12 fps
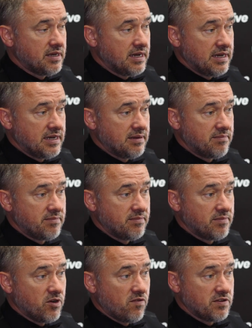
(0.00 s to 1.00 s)

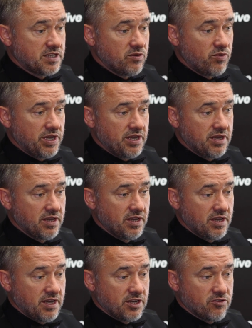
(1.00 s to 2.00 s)
Obviously,
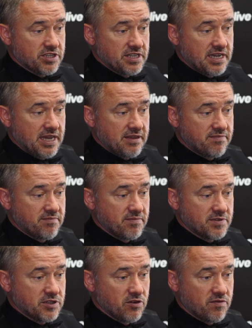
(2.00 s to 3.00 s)
Chris and I
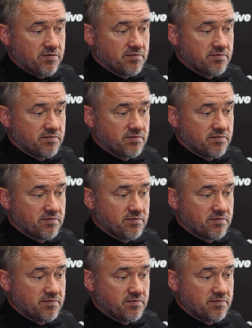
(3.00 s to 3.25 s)
sort